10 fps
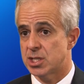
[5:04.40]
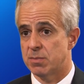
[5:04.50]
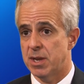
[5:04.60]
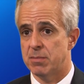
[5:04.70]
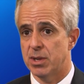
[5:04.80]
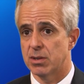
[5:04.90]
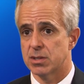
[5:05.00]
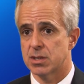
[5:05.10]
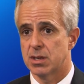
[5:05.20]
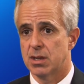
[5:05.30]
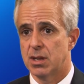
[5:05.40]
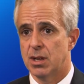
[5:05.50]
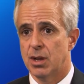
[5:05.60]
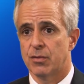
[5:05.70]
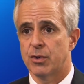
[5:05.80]
to pay bills.
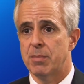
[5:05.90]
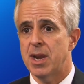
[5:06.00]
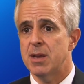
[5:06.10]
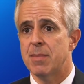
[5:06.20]
For many,